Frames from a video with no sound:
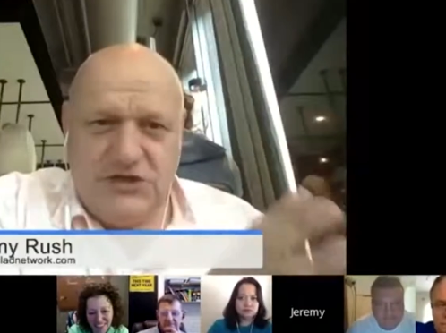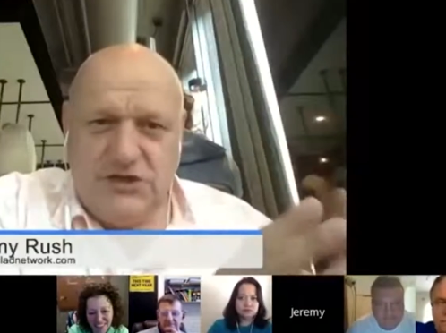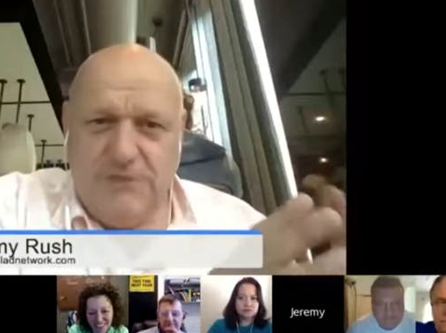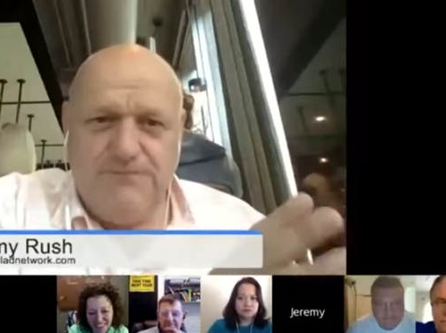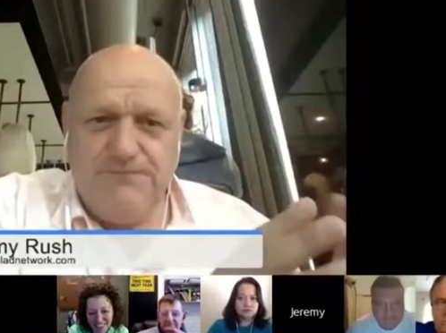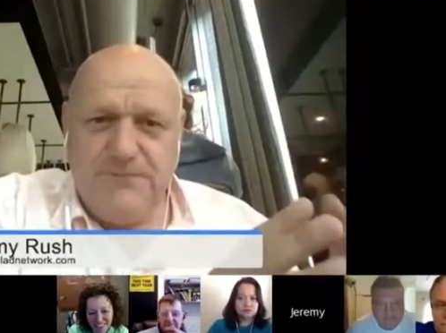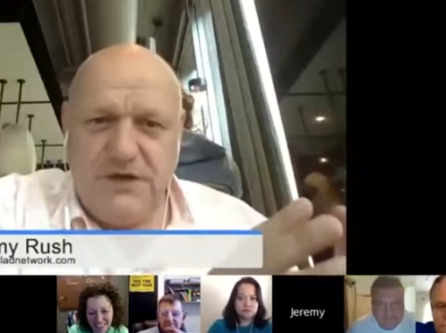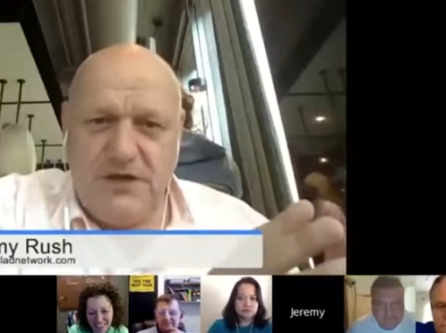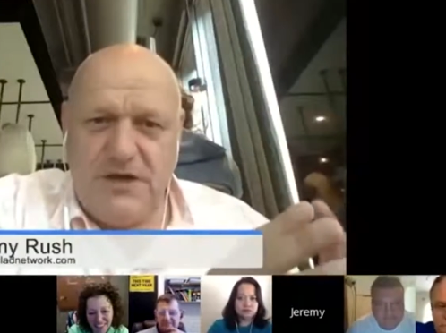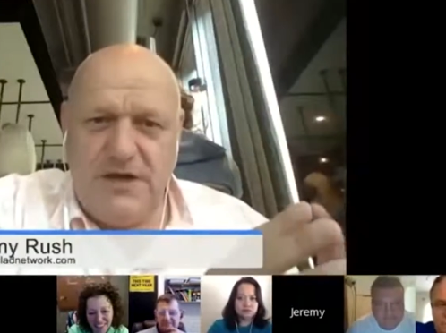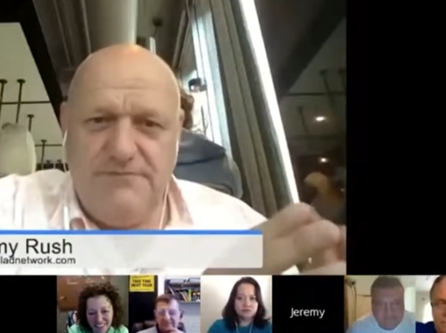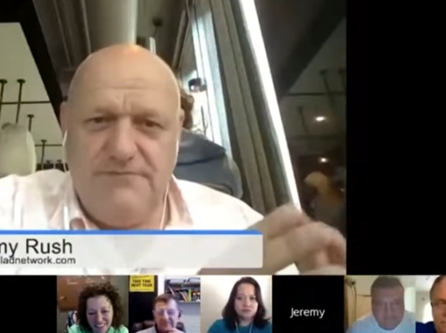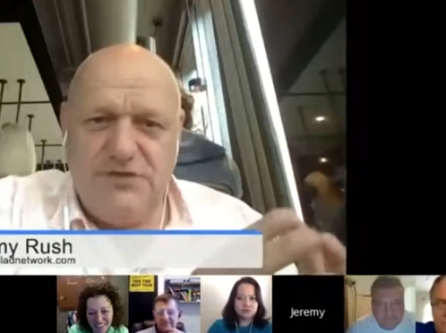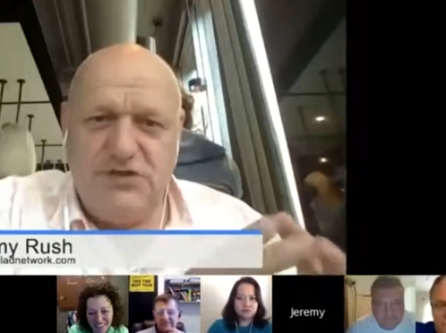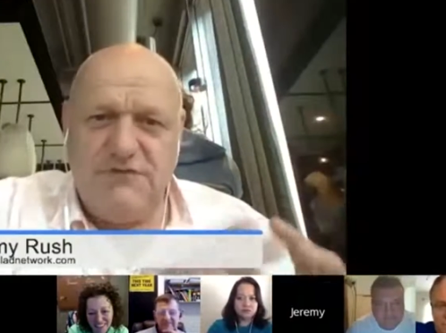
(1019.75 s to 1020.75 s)
Okay, so if
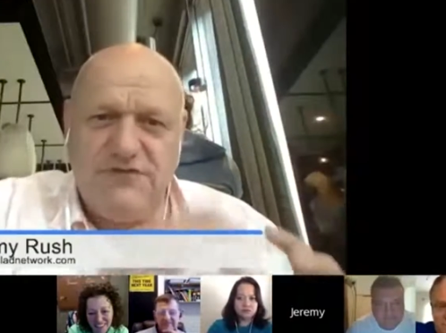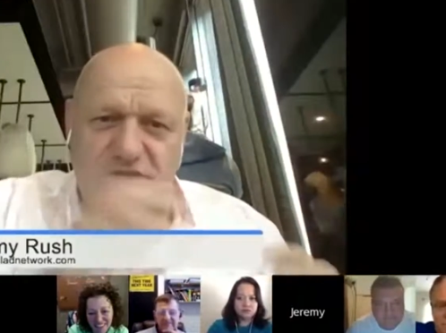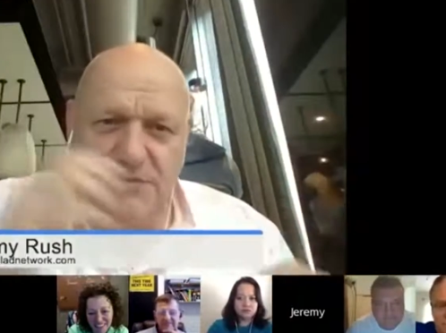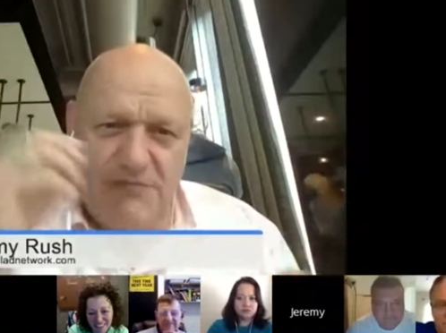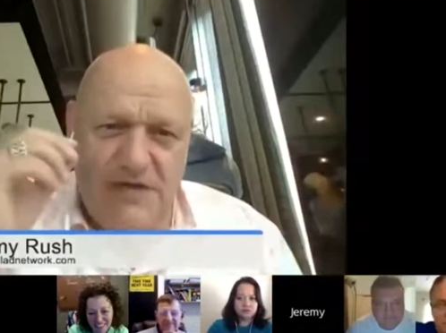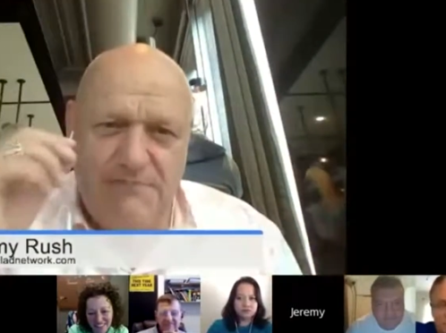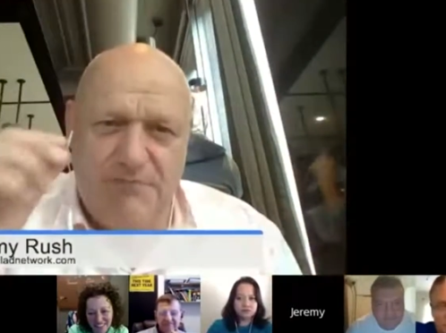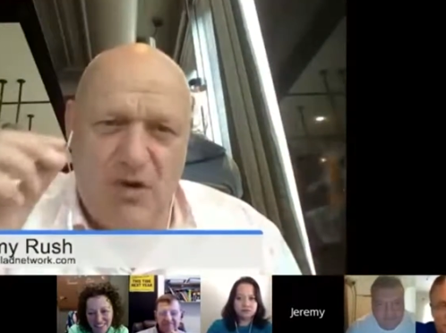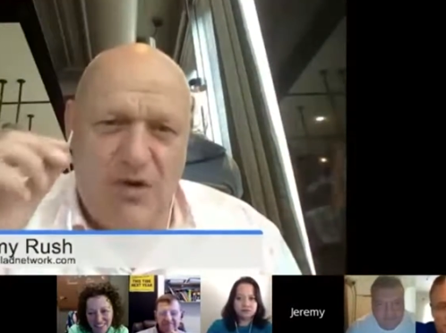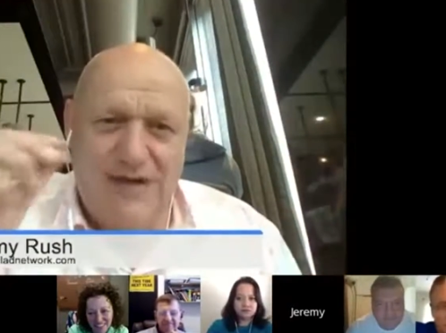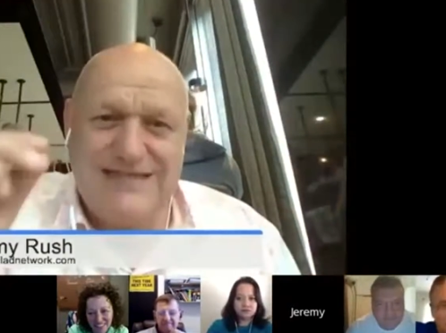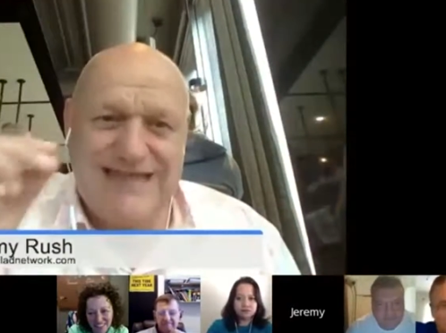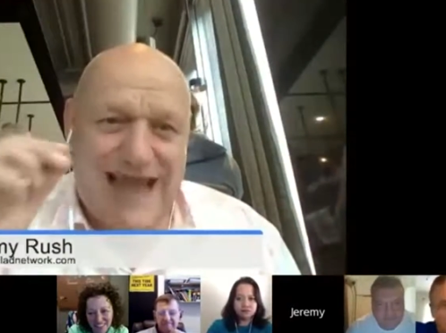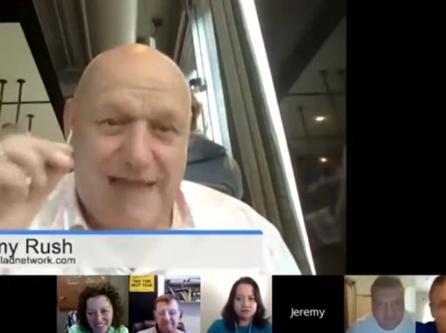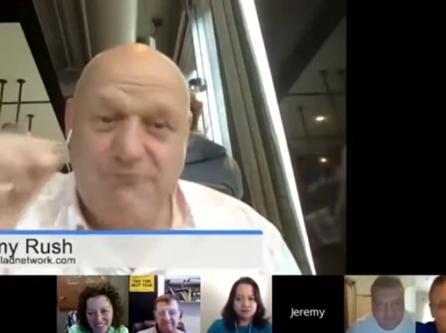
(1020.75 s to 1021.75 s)
somebody buys
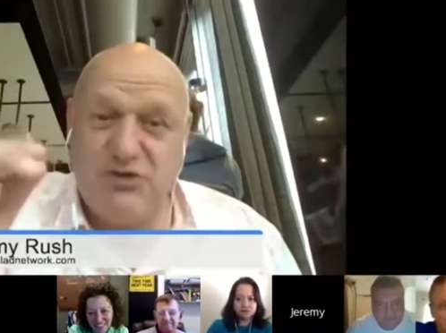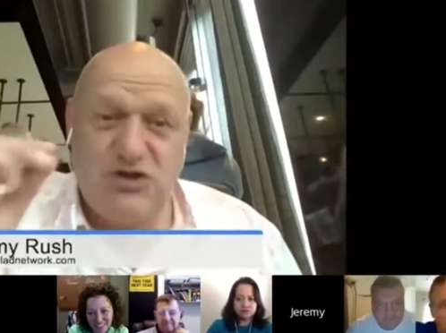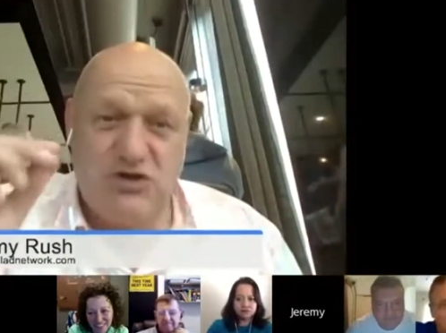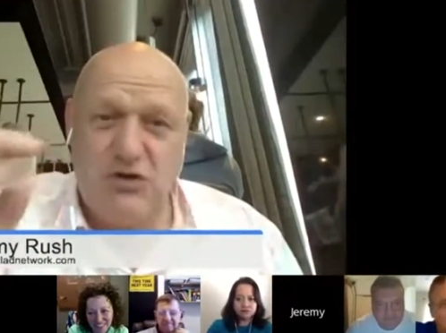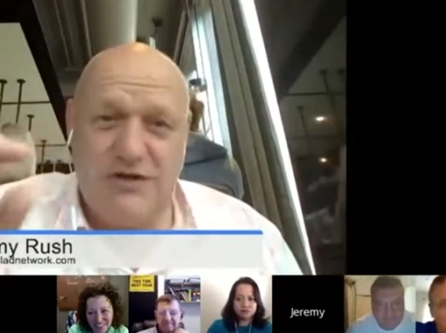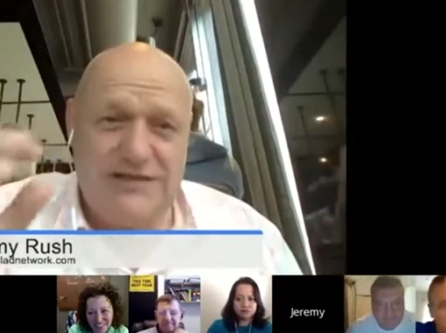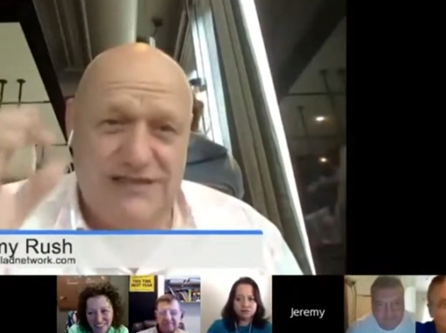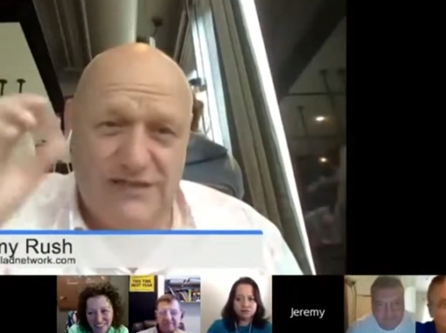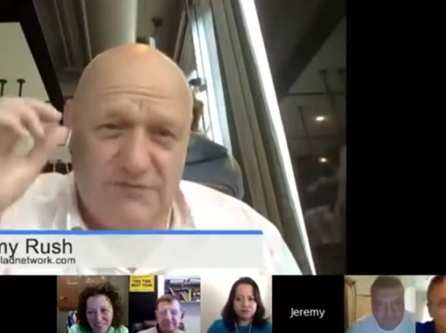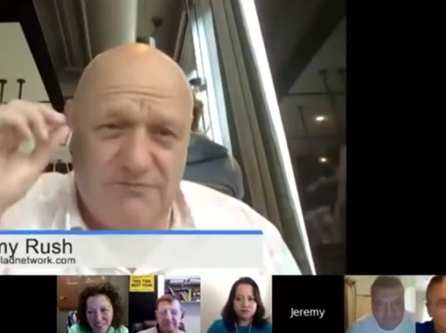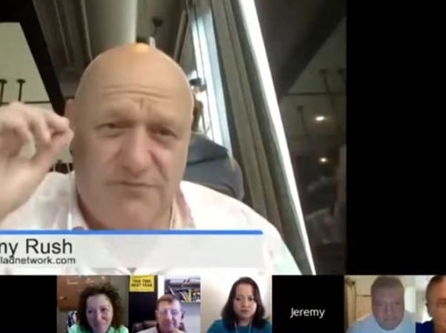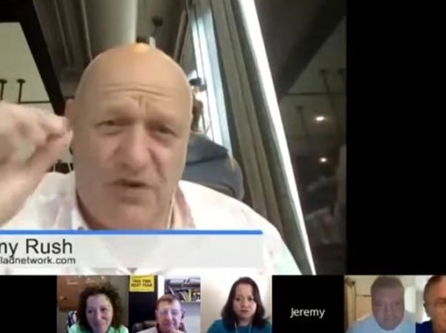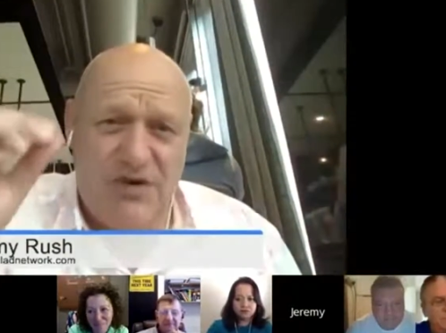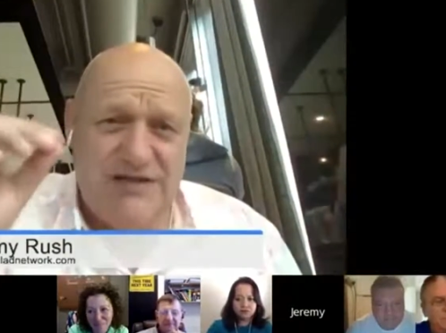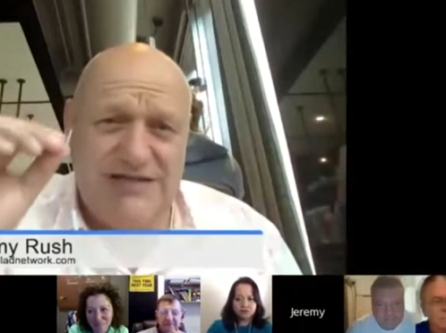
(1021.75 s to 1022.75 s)
advertising and
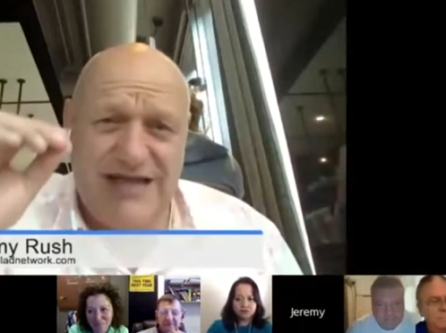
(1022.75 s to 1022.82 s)
buys